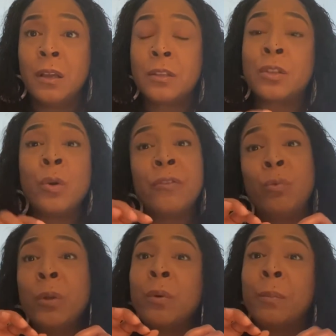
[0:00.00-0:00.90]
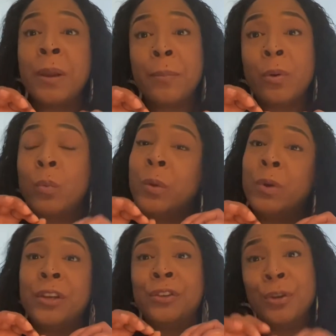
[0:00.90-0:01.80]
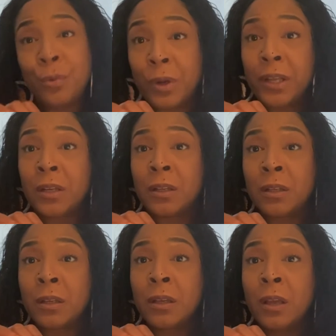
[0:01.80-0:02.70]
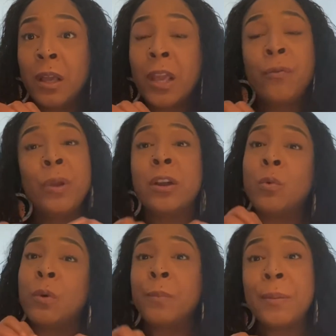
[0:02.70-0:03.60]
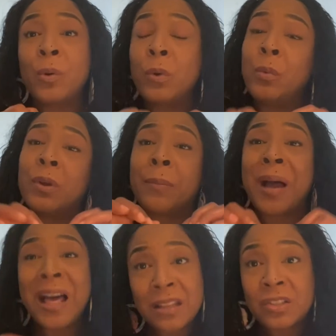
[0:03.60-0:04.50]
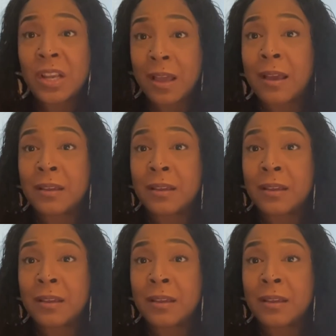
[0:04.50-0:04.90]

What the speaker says: So if we remembered, we wouldn't do it. If we could remember, we would apologize.